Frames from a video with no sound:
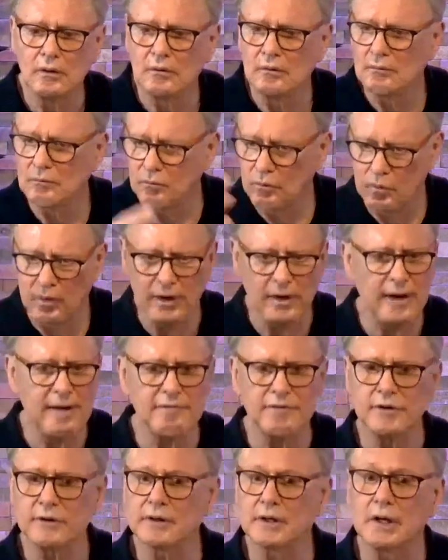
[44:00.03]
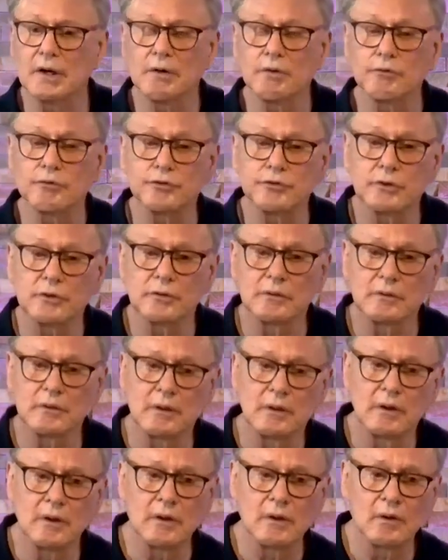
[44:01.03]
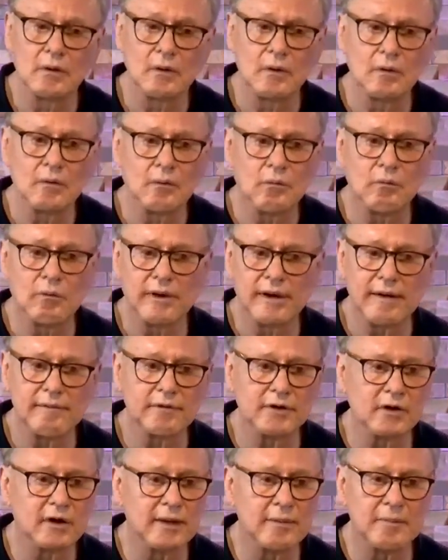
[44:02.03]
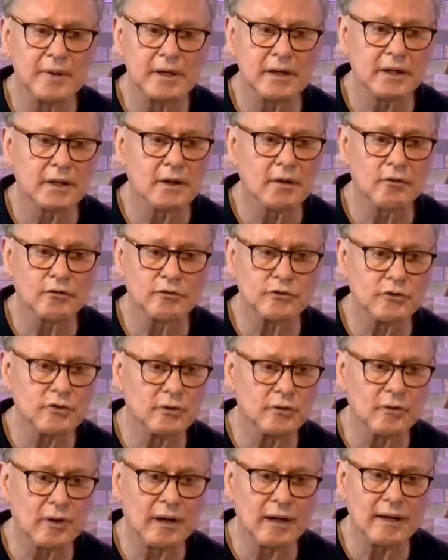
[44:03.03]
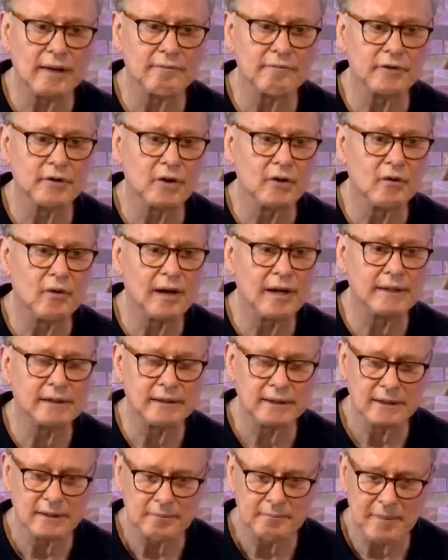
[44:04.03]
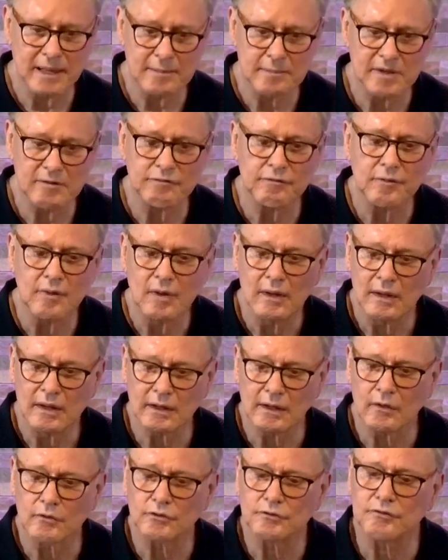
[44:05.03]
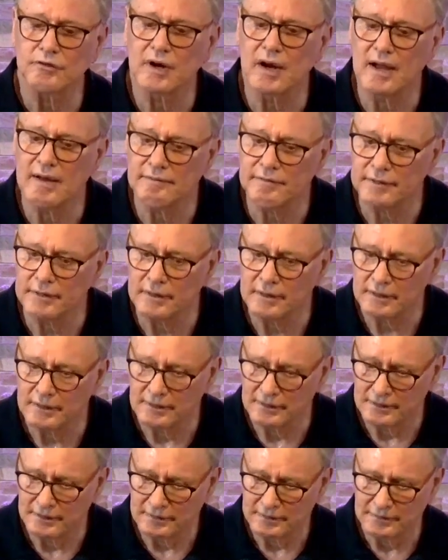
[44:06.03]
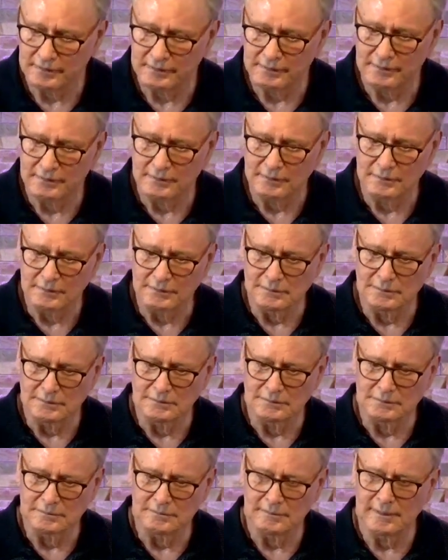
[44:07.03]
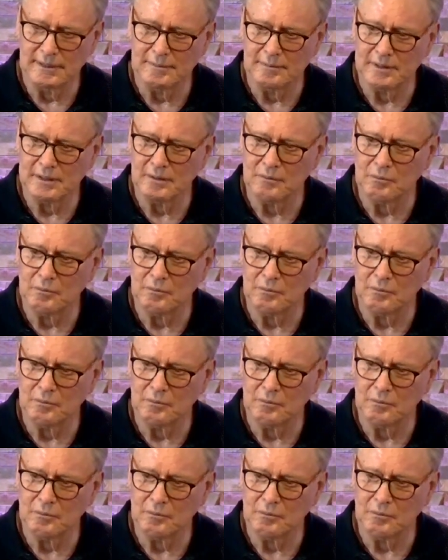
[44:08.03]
wherever it goes, whatever limit it goes to. I have no idea. Maybe it goes forever. Maybe